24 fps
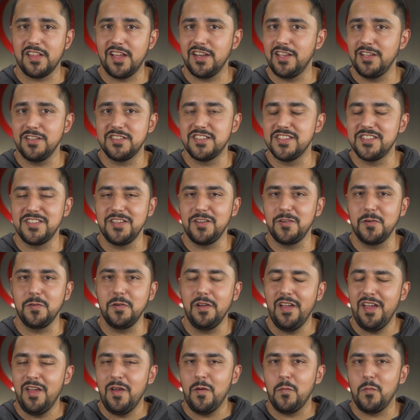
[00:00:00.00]
I need to do
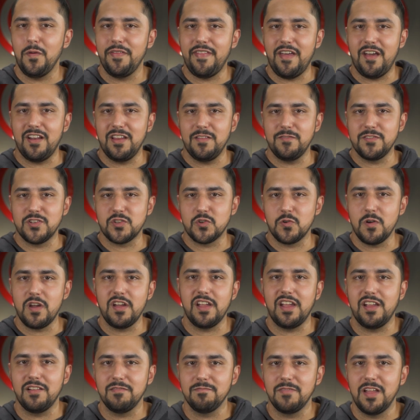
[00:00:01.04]
without even
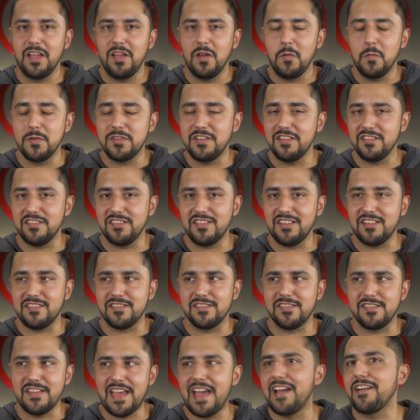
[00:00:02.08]
trying, which is
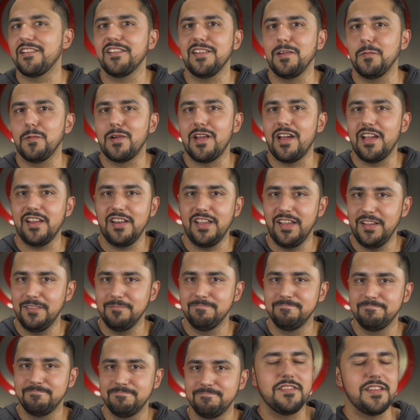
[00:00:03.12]
exactly what I
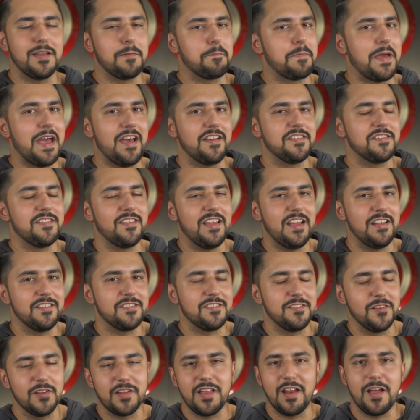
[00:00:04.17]
need. It's like past
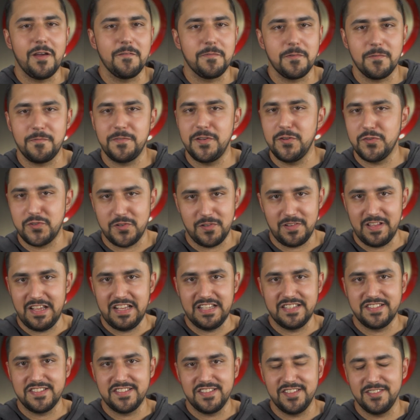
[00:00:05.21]
Lance looking out for future
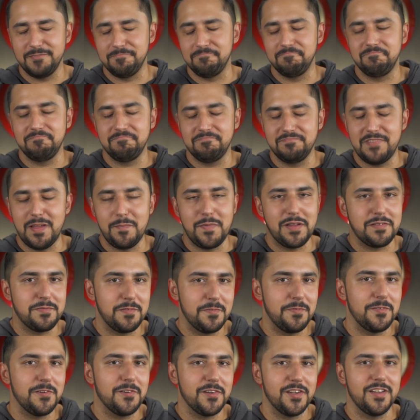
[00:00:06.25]
Lance, and that makes
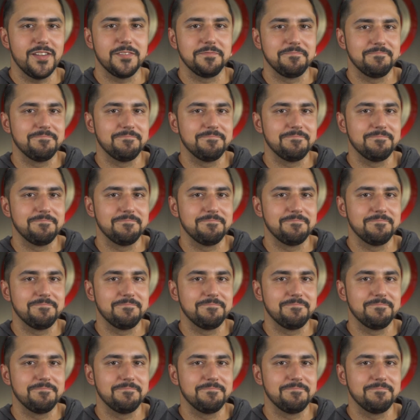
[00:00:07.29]
me feel good.